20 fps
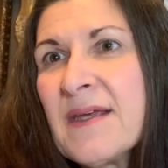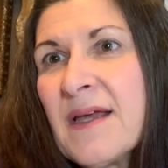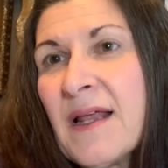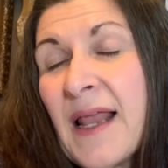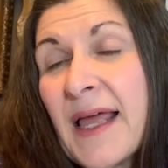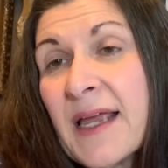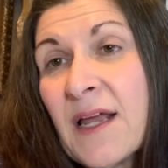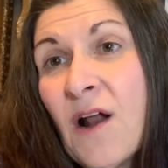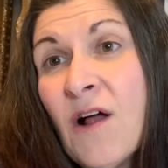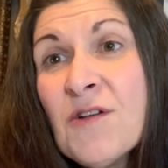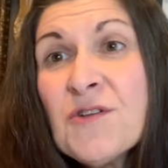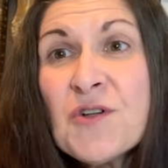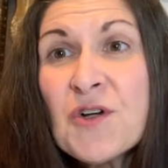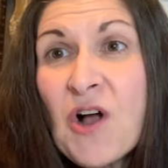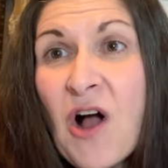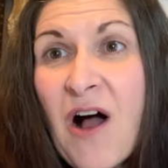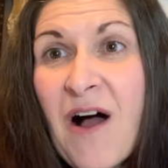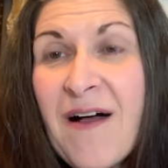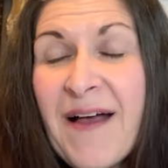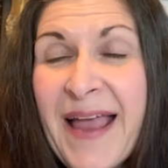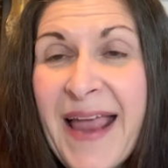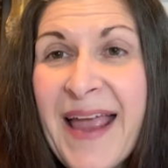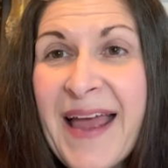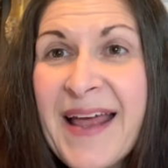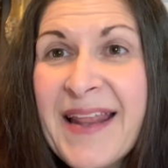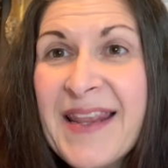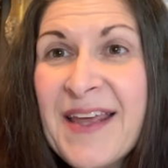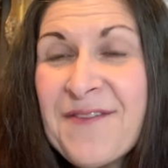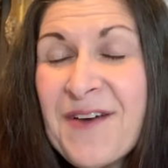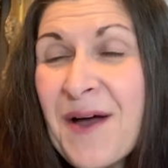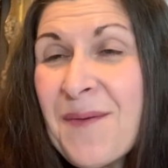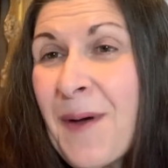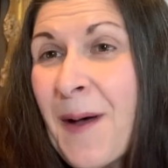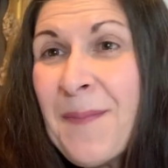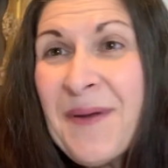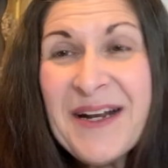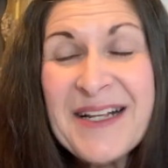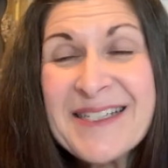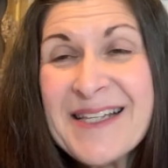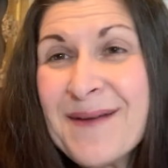like an altar call and they've come
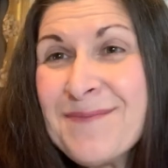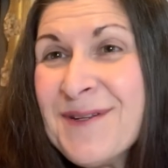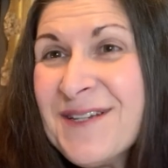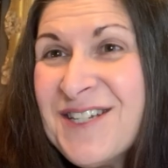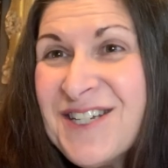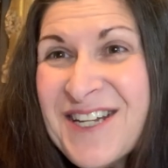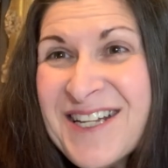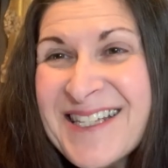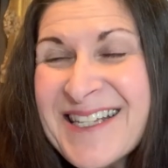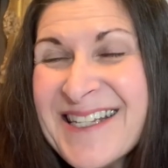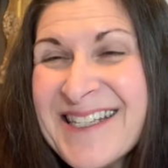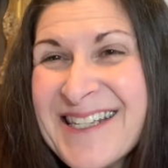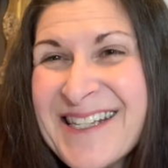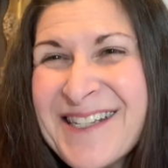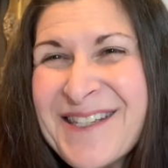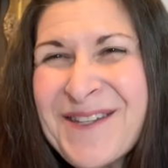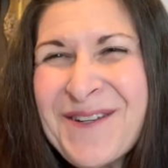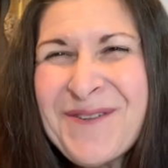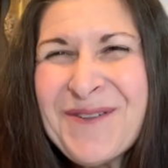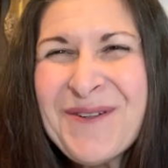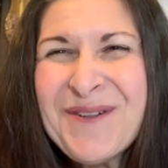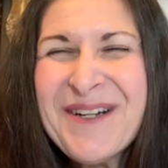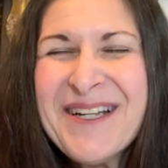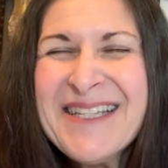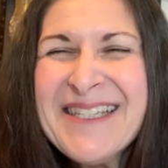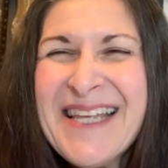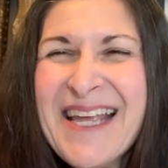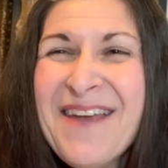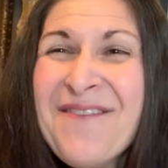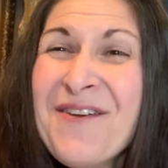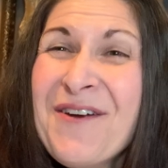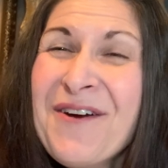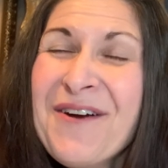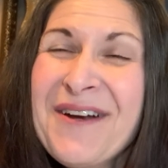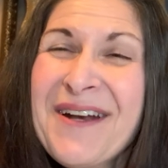up and accepted Jesus as their Lord and Savior.